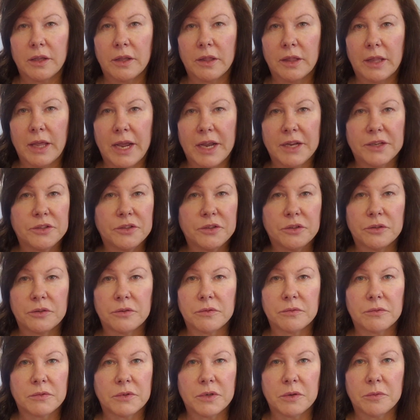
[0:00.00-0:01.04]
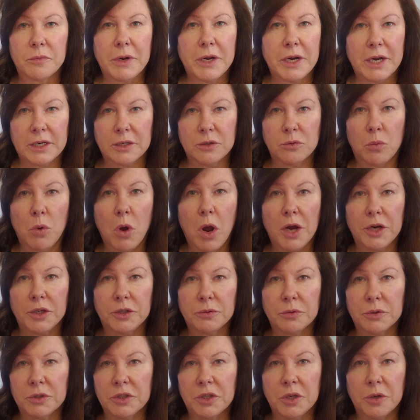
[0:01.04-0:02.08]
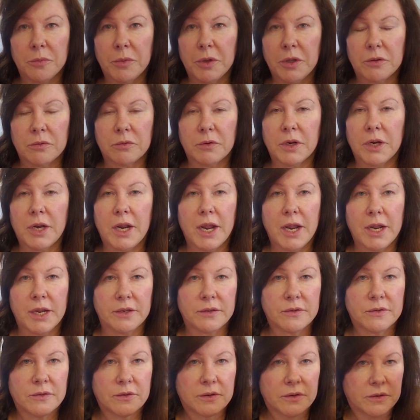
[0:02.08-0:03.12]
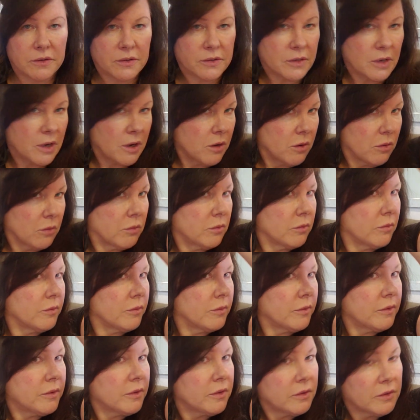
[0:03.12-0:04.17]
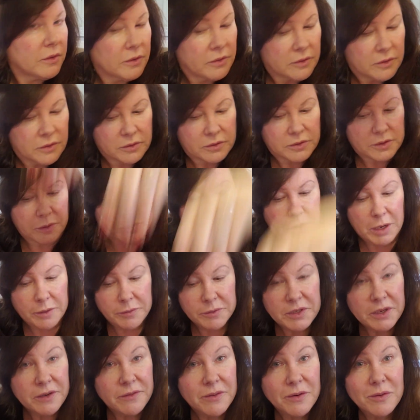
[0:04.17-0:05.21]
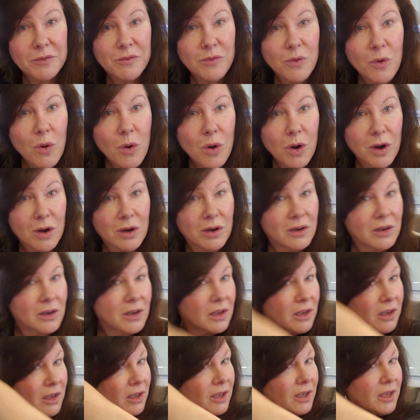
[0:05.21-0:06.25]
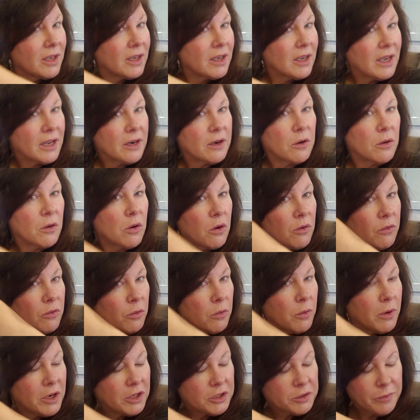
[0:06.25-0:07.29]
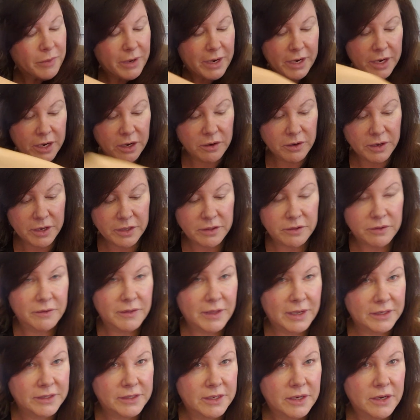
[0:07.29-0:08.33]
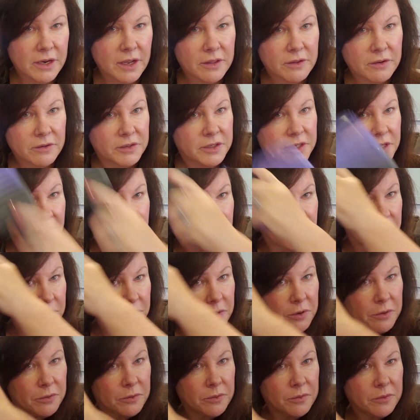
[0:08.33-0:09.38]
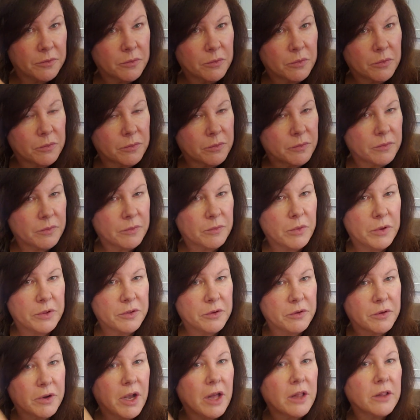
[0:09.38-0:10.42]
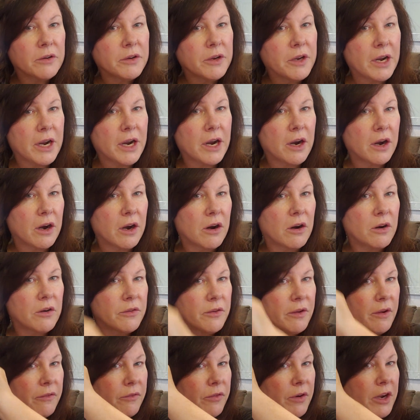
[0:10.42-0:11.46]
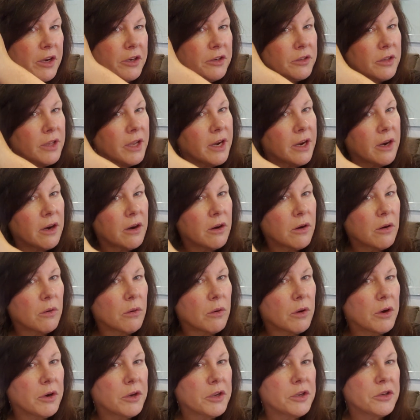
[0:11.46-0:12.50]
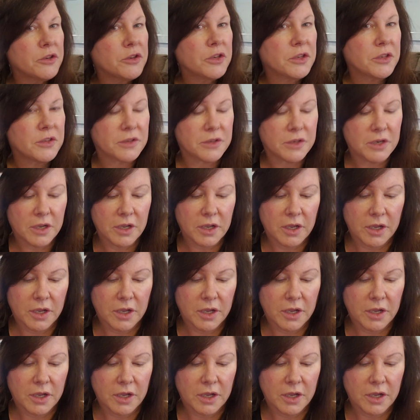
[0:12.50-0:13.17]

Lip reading: lasts till my next wash, which could be 3 days. So sometimes even 4. I don't overwash my hair either. That's another tip. Whether you color your hair or you have fragile hair or you just,